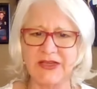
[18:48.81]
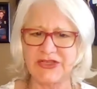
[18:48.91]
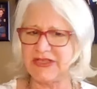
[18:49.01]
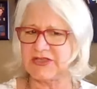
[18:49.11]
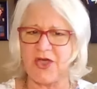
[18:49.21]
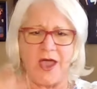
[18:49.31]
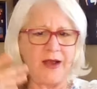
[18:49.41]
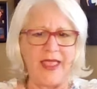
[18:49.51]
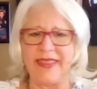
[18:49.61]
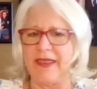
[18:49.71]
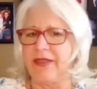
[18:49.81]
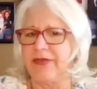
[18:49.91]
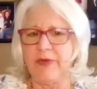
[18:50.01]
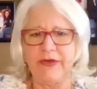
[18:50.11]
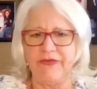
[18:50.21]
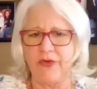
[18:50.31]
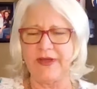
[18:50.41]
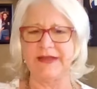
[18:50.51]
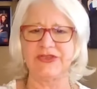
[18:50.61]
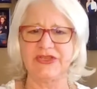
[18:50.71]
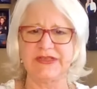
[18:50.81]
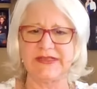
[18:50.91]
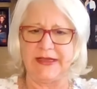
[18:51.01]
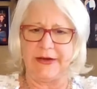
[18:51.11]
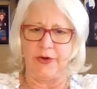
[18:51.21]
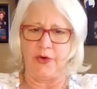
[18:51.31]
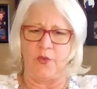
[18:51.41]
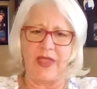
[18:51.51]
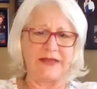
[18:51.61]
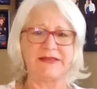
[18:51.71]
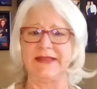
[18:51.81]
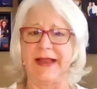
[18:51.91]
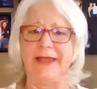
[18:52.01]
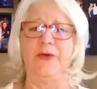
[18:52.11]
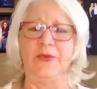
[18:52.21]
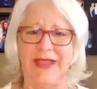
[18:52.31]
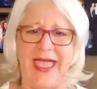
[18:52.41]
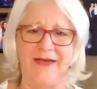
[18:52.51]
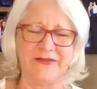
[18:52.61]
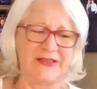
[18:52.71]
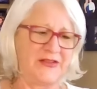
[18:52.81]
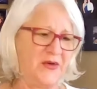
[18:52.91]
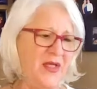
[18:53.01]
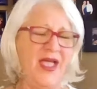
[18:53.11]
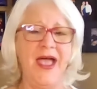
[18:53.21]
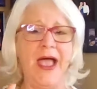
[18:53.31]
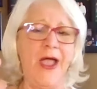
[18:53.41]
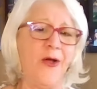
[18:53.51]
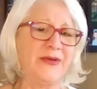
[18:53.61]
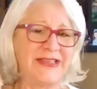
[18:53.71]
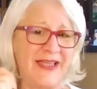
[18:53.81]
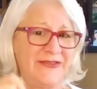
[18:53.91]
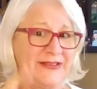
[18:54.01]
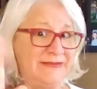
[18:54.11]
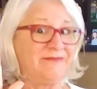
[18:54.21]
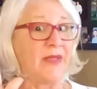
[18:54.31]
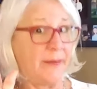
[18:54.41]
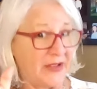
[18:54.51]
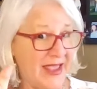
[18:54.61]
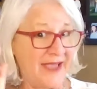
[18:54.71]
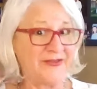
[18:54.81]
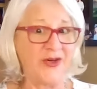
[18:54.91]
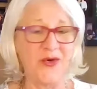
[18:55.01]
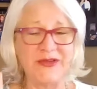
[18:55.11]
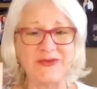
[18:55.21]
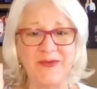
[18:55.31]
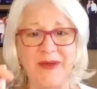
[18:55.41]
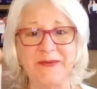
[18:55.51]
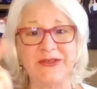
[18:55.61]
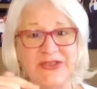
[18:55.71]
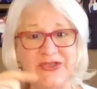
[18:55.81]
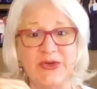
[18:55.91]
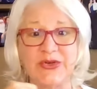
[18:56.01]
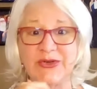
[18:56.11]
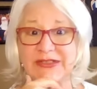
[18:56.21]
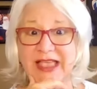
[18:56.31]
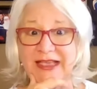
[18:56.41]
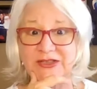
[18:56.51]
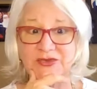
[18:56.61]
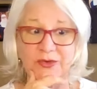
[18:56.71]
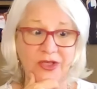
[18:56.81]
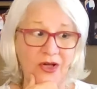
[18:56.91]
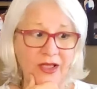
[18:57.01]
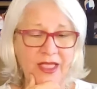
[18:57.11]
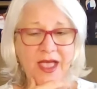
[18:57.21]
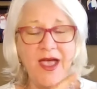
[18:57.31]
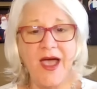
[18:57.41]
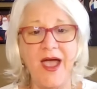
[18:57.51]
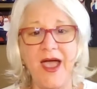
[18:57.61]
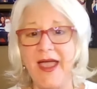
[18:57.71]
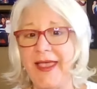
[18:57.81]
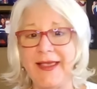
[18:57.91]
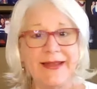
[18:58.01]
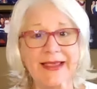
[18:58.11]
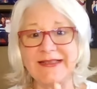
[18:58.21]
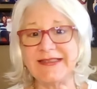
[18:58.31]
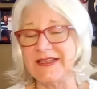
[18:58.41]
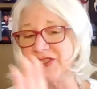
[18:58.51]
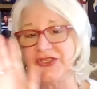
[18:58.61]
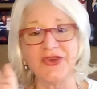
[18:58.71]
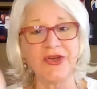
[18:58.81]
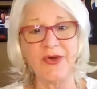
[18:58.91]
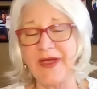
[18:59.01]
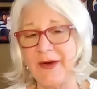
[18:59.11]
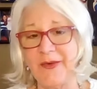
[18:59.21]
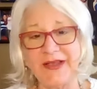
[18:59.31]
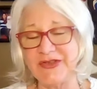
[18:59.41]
She's got, I think, three or four inches in her waist that I don't have. So I always have to, I'm going to have to always remember to do hers extra long. I, like I said, she took it right away.